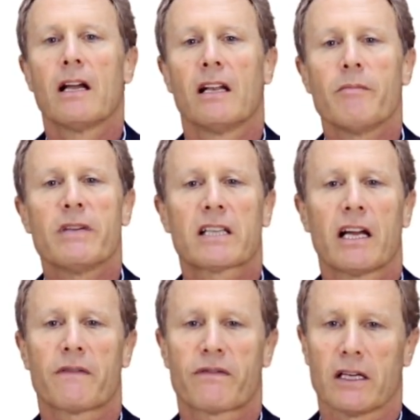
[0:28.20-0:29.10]
Let me say
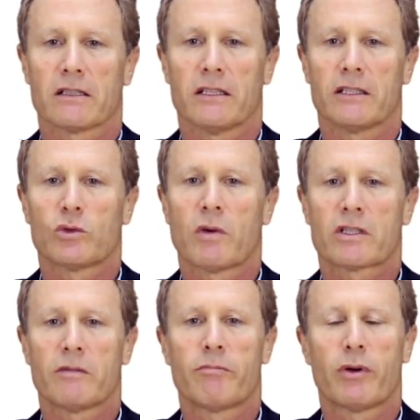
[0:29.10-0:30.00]
up front, it's
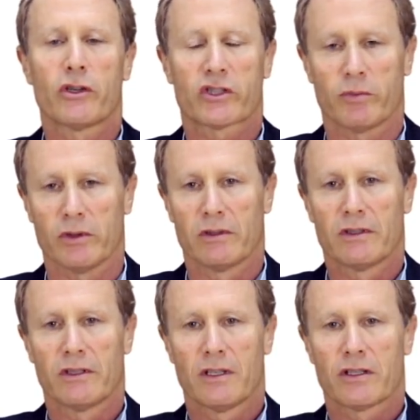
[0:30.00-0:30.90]
almost impossible
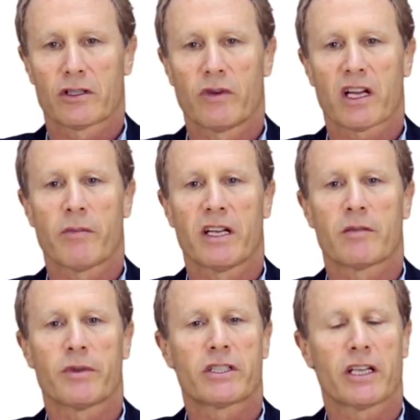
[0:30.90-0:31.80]
to recommend
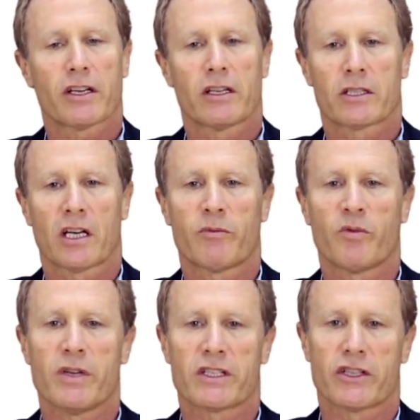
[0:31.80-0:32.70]
a particular type
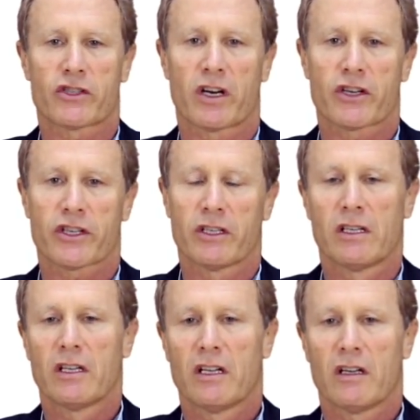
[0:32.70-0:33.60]
of business structure
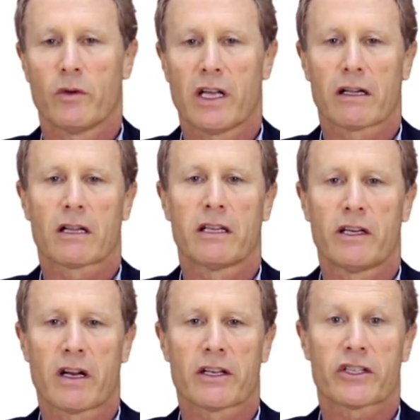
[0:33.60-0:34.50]
without a
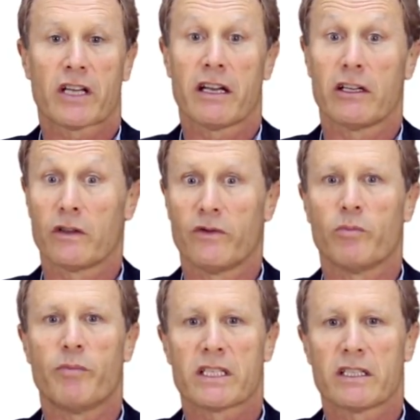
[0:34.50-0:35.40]
clear understanding of
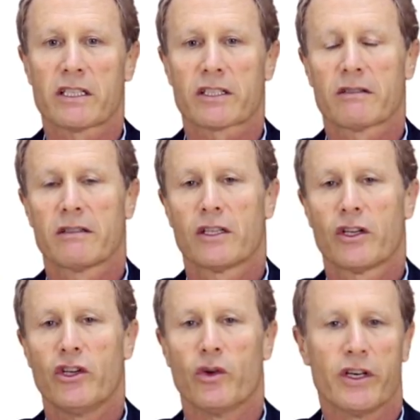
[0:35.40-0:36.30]
your business,
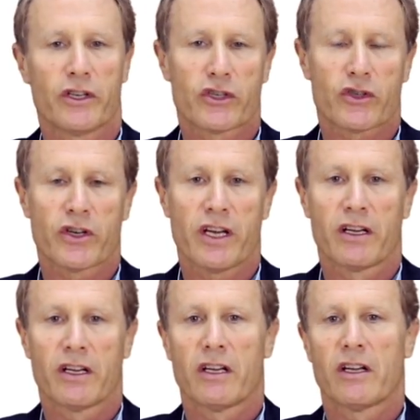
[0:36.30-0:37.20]
your industry,
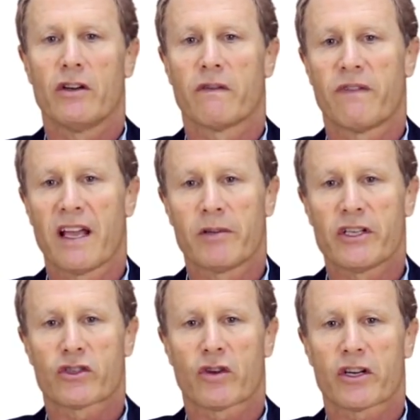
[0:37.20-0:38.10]
your family
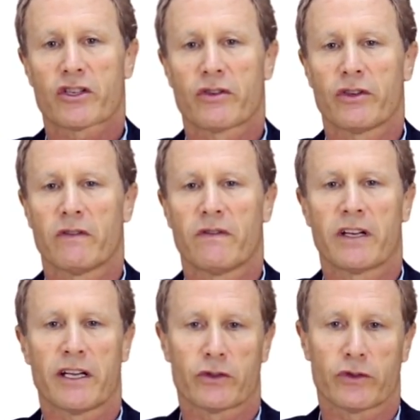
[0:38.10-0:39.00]
structure and your
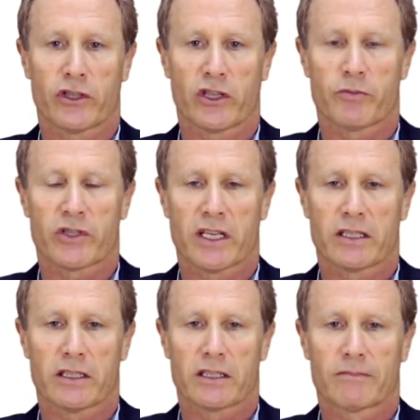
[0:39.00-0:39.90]
financial
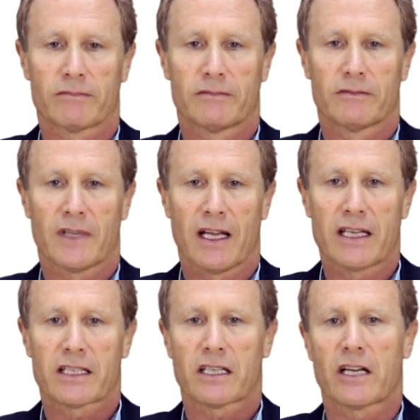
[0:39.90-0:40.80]
circumstances.
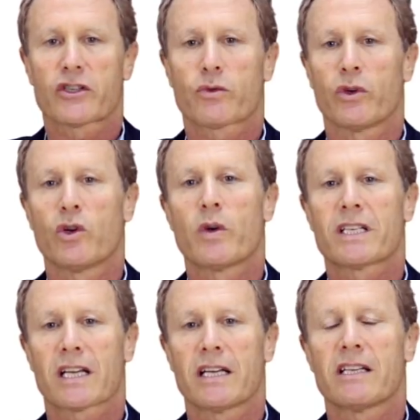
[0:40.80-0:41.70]
As such, we
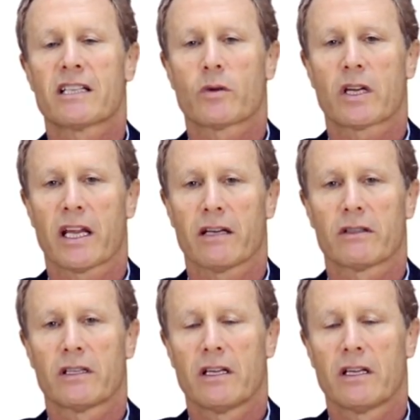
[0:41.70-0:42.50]
always take into account